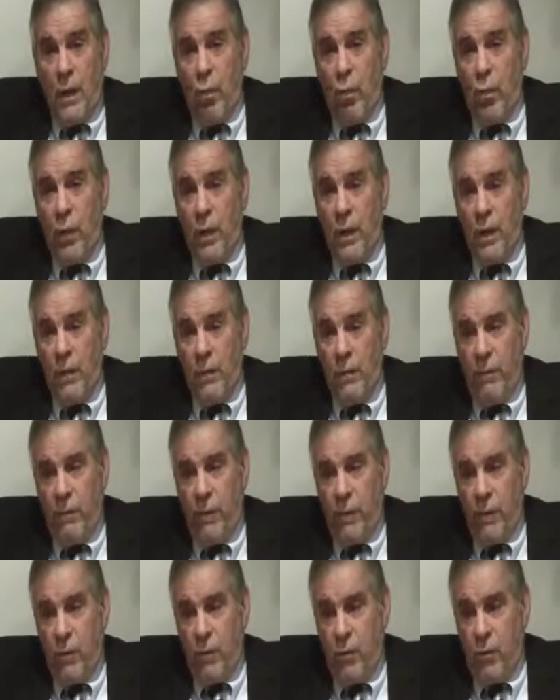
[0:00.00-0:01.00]
We
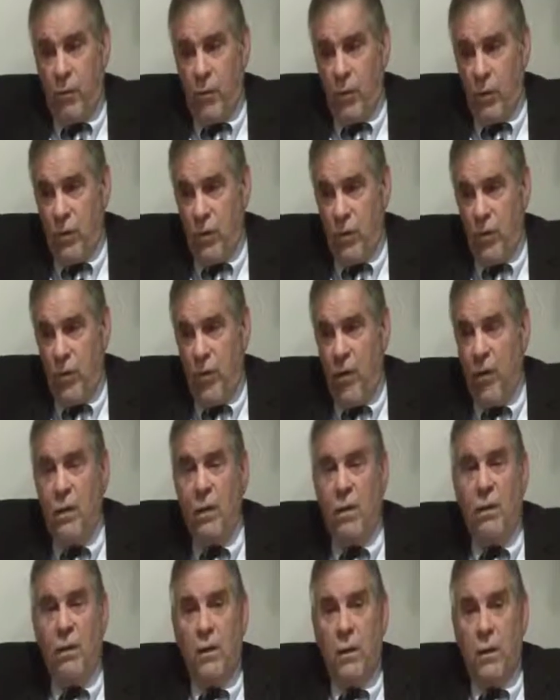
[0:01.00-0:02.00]
have succeeded